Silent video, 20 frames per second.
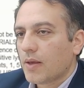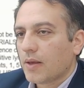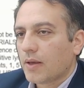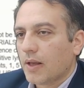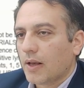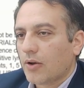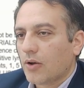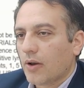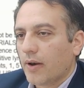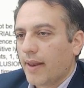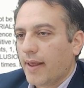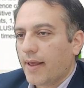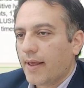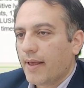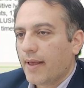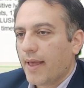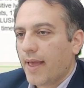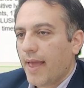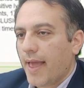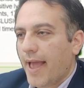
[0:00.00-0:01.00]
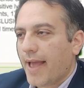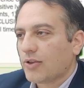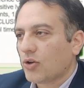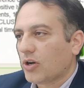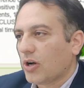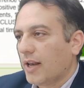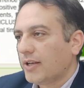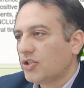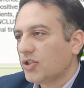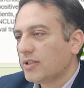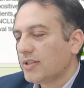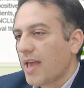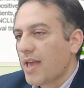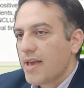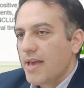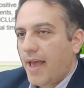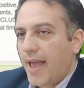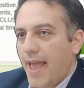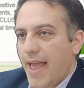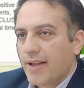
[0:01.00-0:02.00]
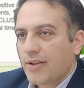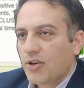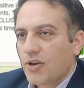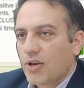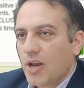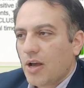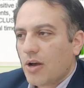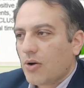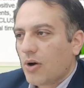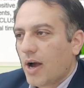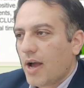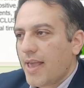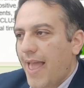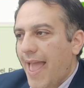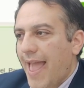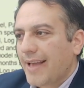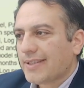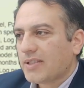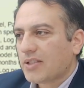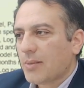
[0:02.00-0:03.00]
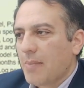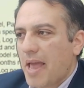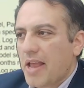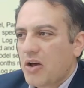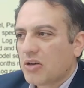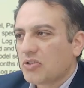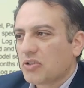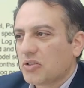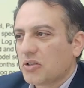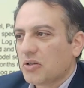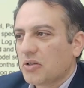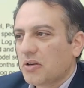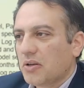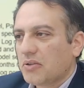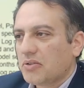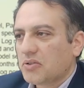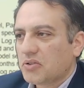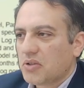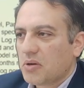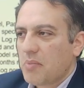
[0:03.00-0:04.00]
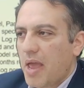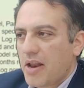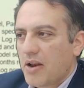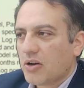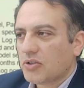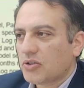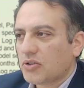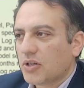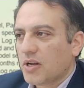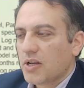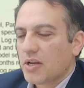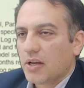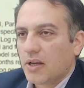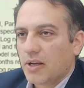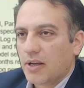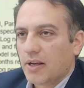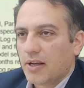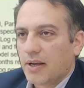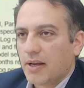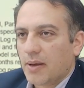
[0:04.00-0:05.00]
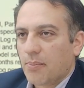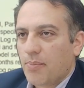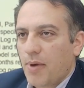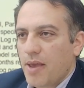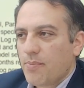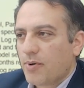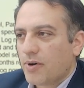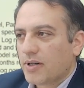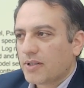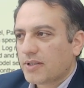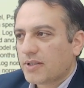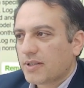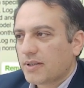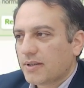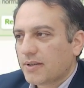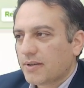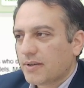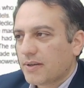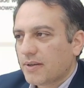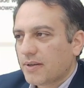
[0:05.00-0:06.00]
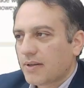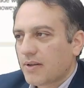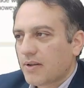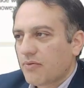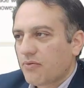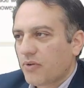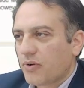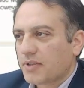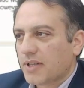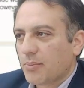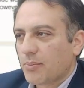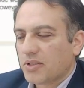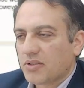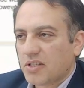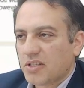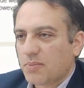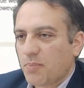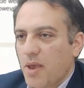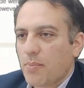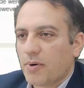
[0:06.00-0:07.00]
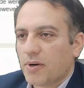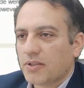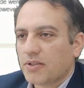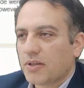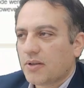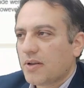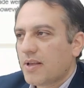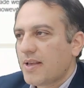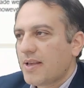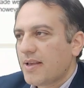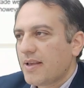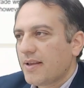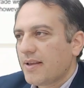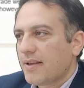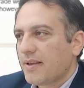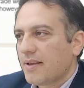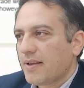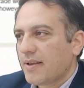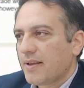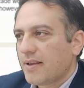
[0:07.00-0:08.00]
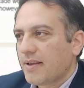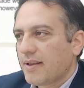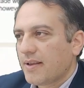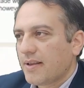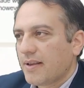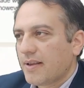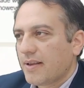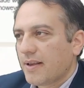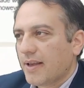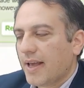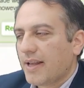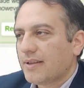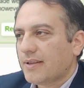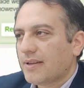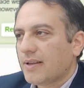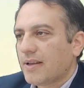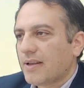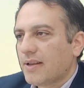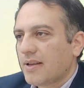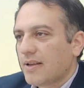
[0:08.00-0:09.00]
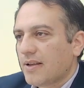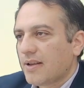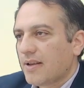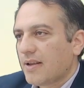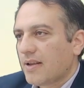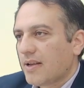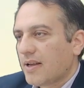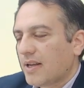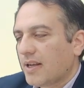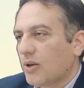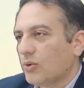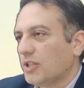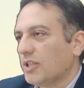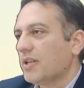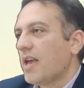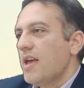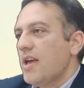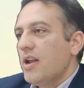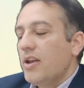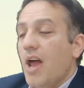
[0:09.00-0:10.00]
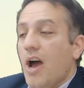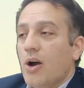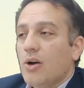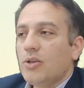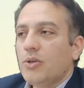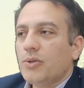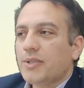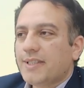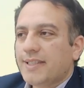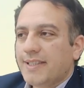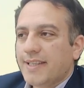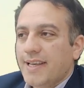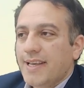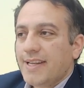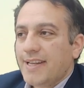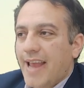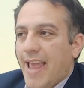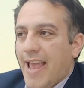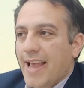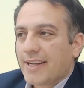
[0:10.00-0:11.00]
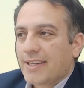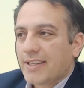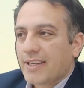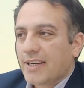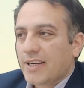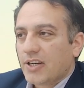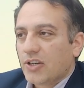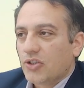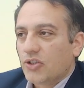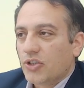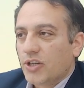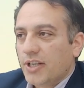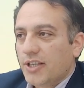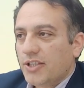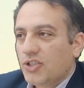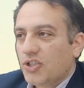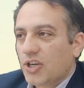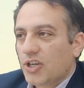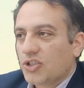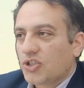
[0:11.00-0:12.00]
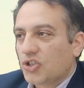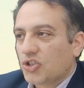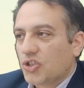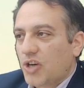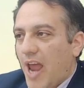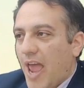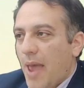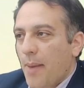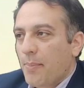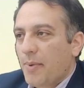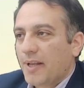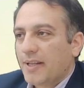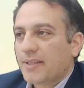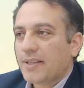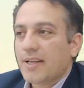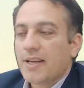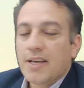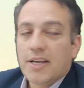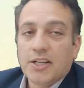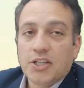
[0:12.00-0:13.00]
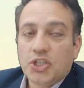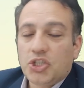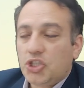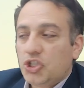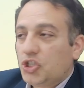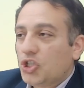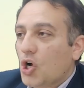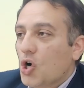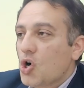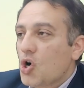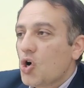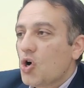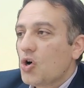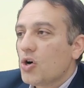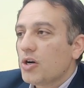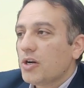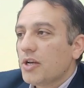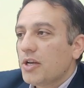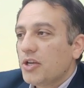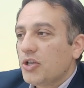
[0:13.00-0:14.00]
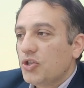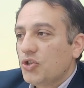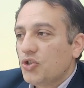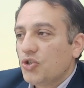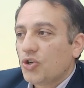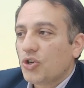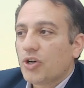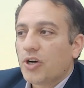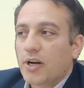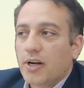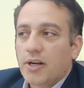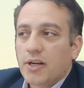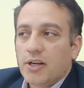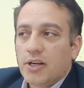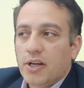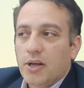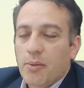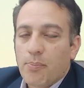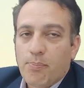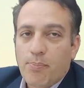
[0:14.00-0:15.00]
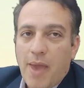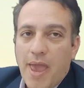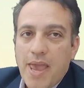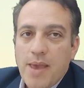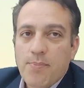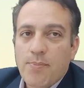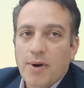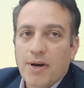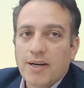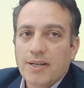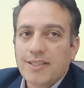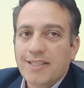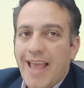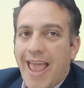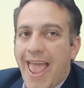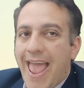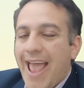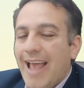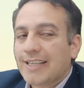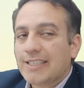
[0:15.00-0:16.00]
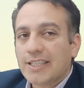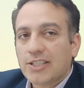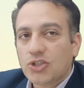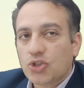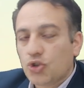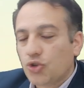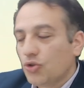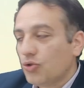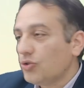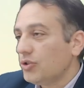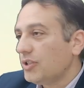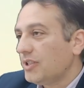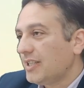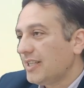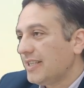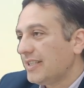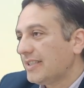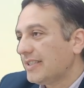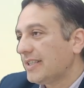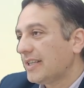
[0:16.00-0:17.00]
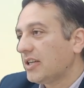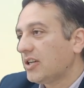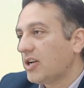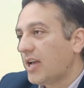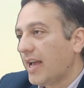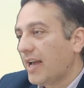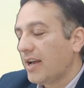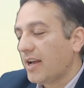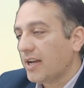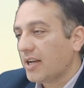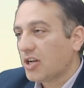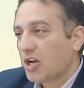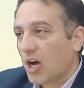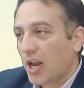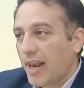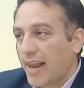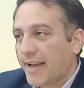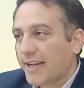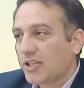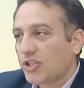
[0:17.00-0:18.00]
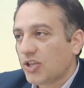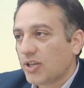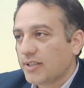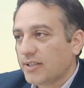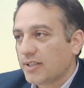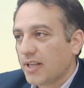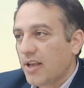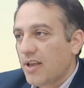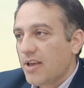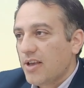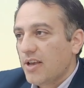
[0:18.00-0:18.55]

click on add to collections, and now I add some another papers, for example these papers, and close this. Now you see that ResearchRabbit show your papers added to these collections,